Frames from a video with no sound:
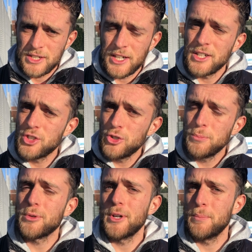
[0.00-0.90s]
That is
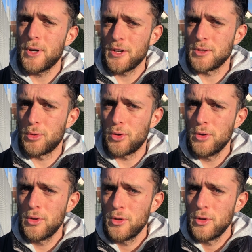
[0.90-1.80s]
super impossible.
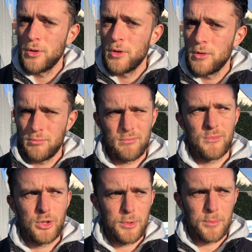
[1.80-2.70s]

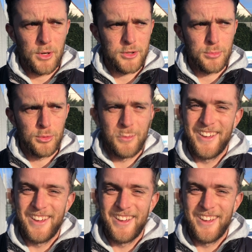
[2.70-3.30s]
Super impossible.